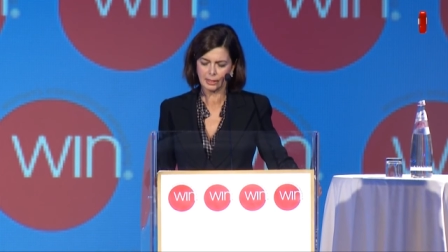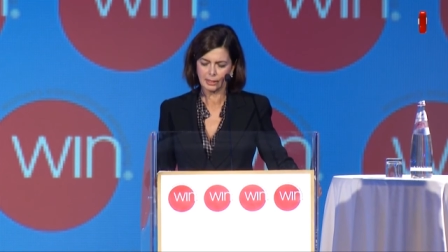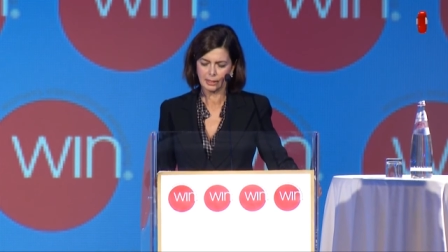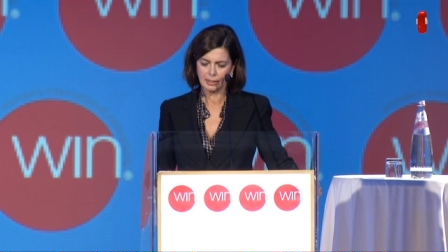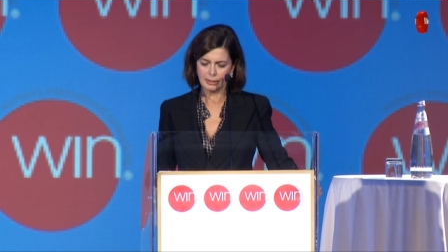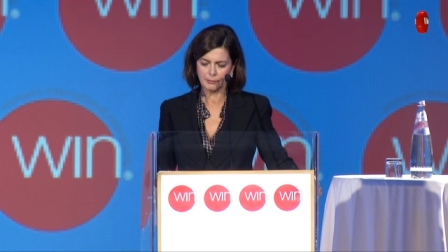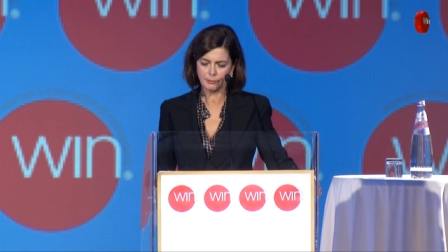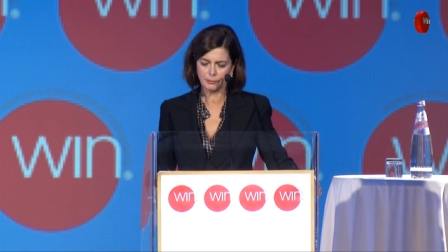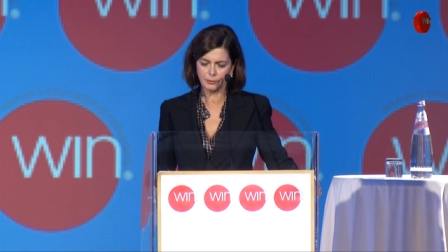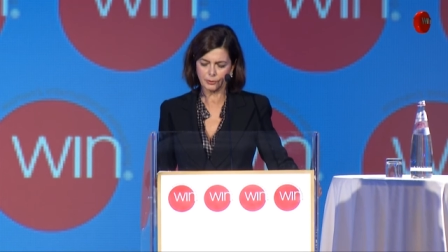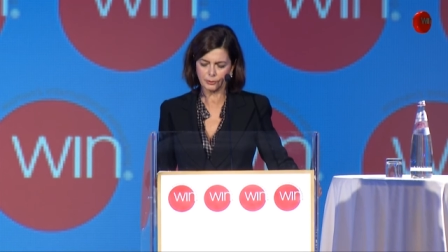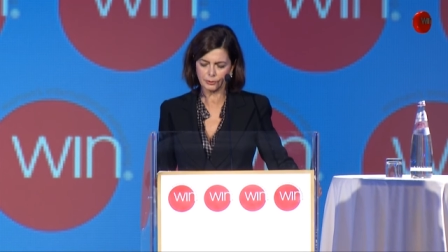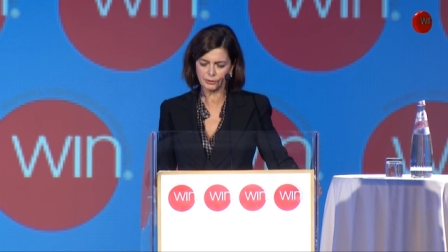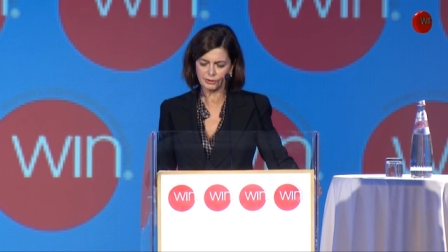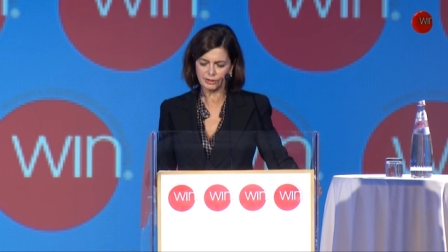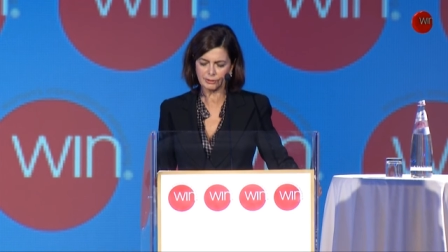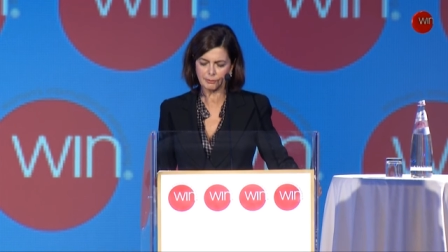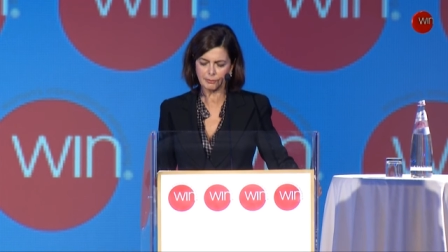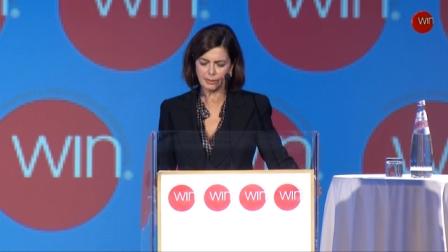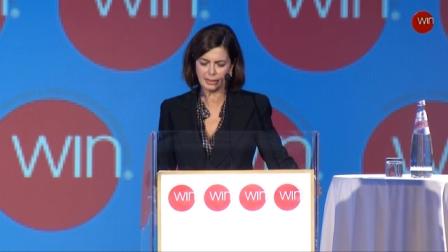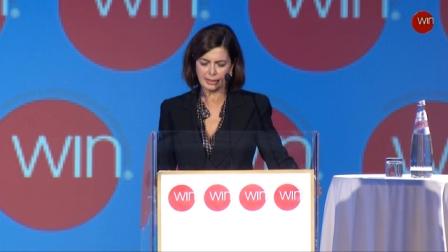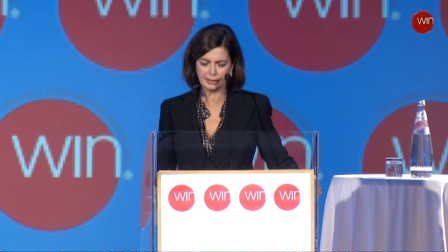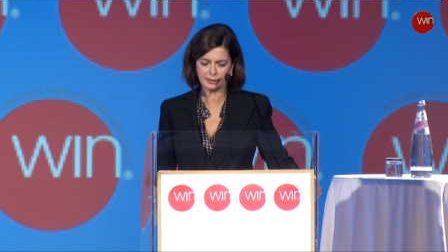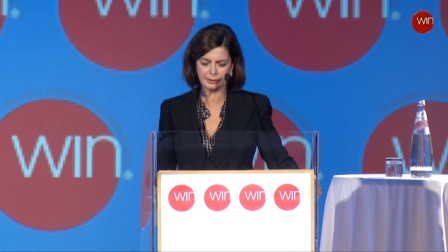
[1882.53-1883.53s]
among the
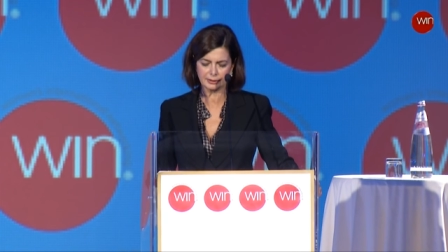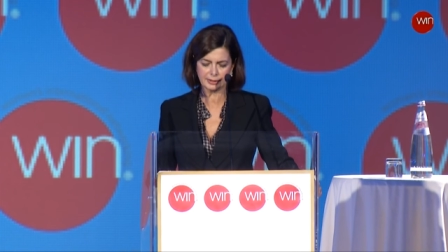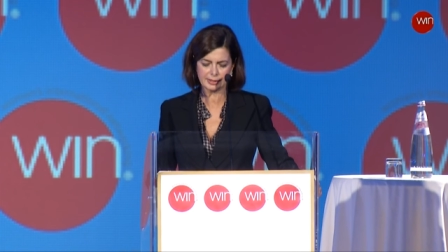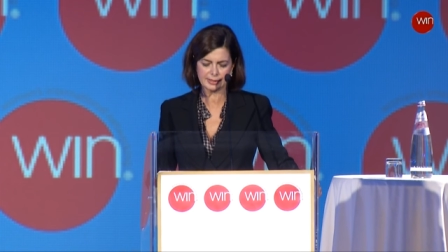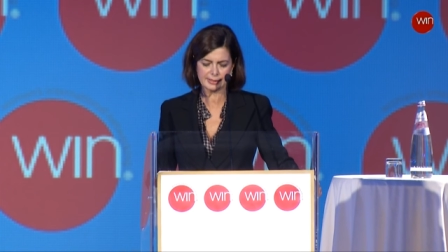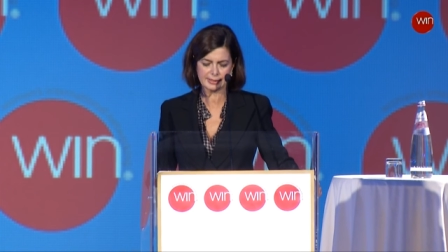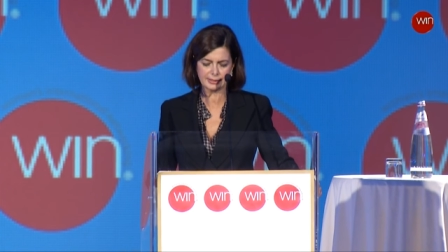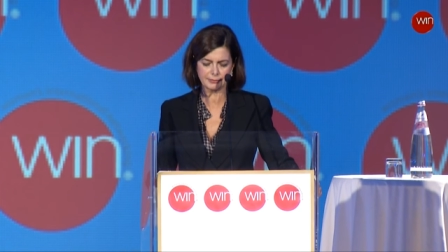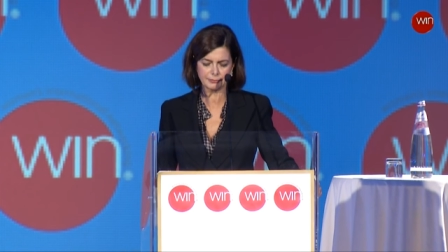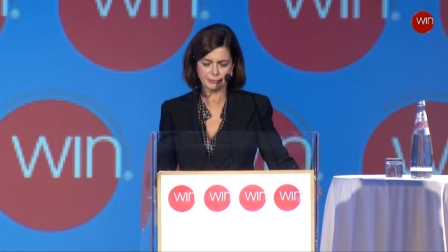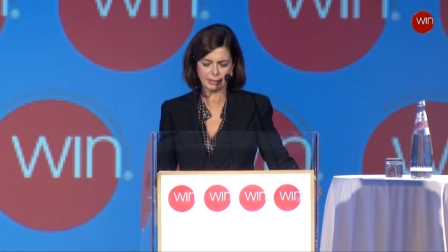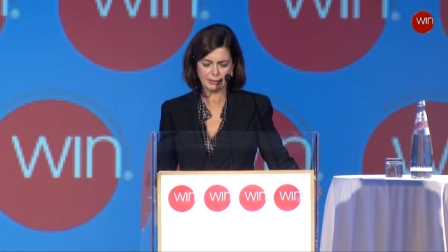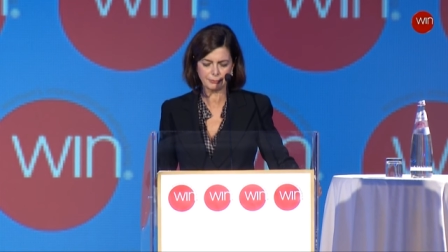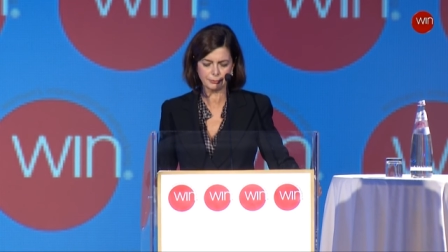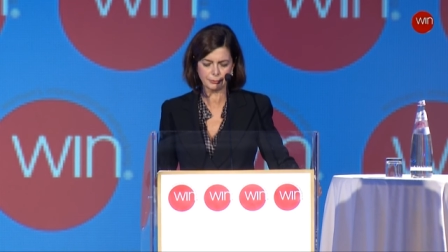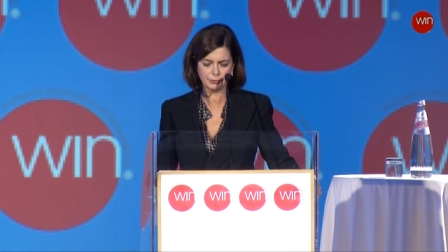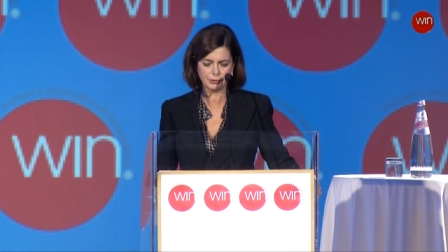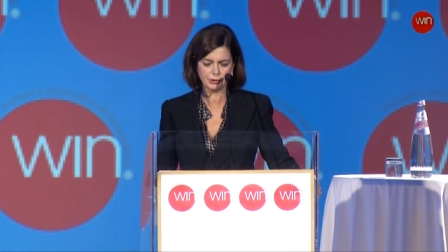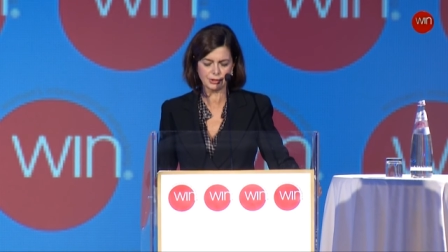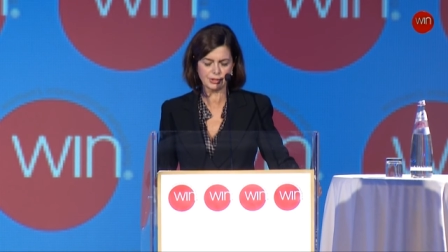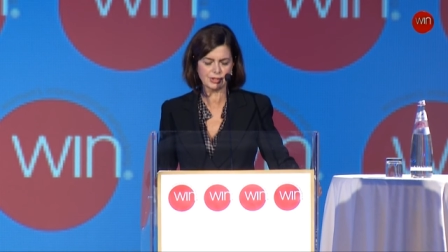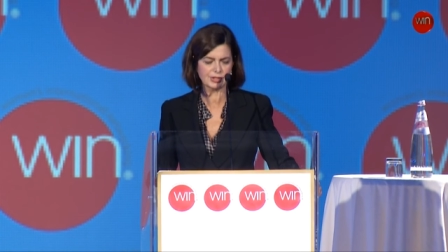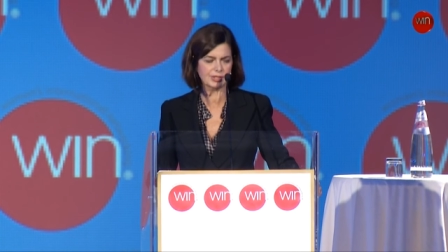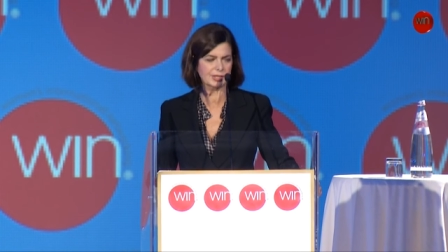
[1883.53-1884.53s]
migrants and
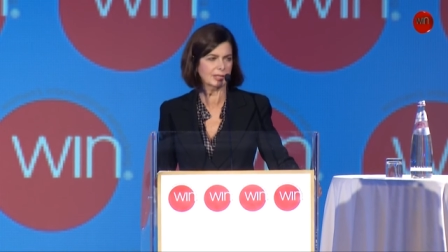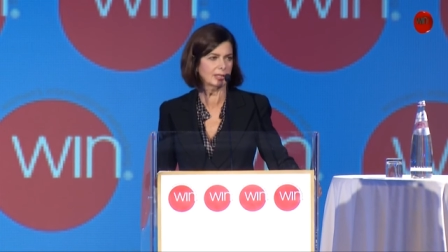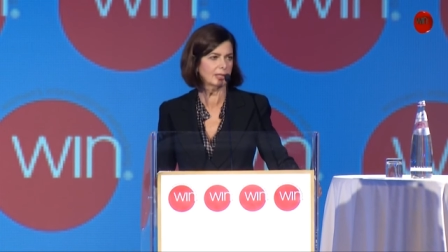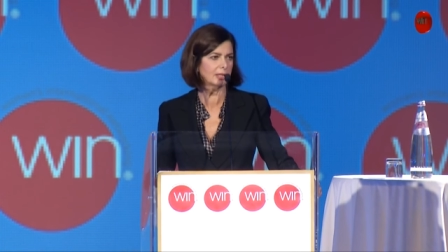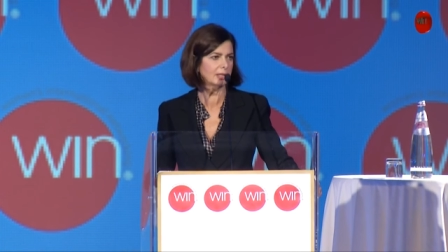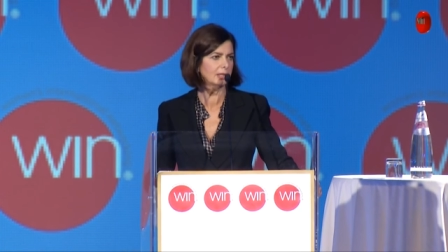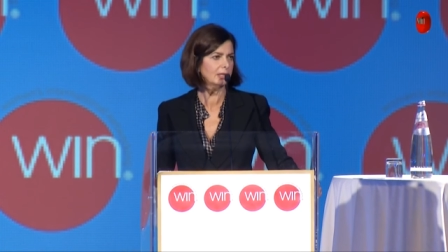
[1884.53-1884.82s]
refugees